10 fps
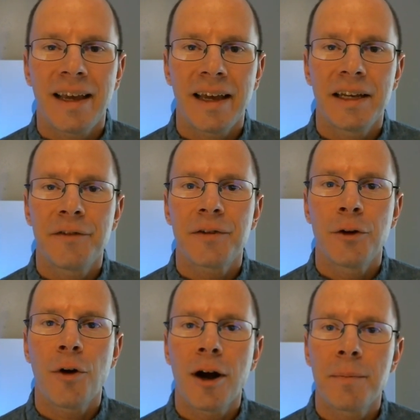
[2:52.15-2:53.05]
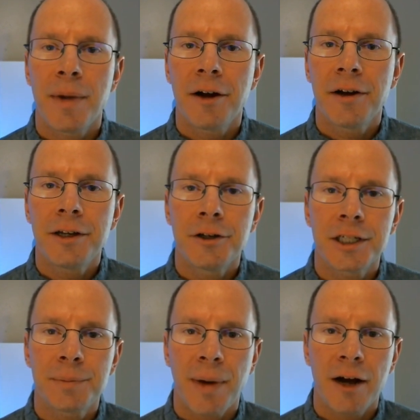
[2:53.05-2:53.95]
And if you are married, your
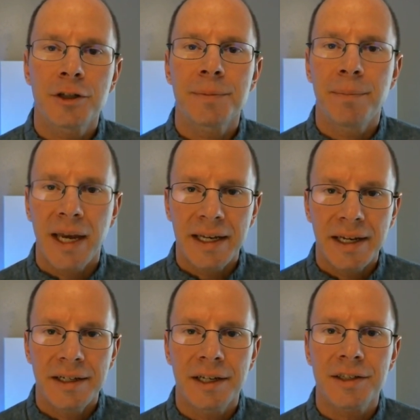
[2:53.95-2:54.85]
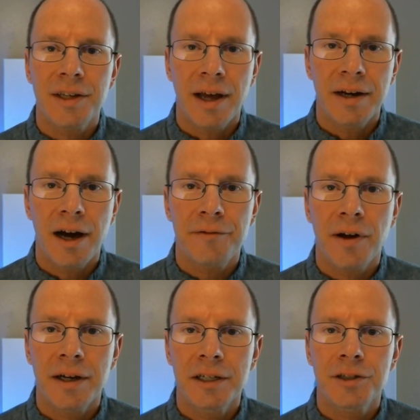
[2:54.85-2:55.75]
spouse may need to sign off on it.